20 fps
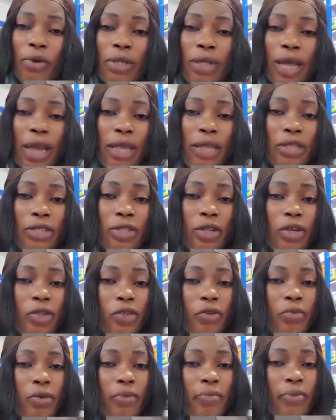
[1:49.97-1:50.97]
Mona is
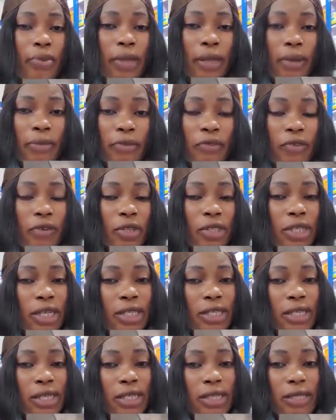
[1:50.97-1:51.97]
not to be blamed for
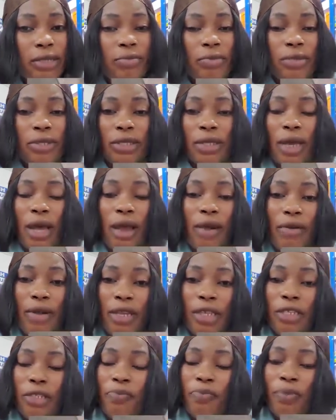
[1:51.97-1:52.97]
Jessy's
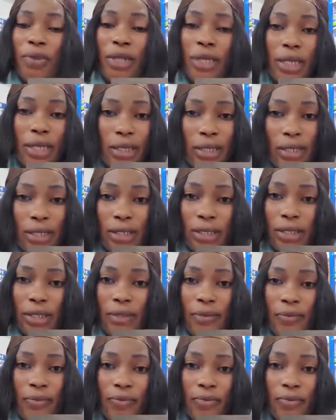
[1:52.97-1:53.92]
miscarriage. Please.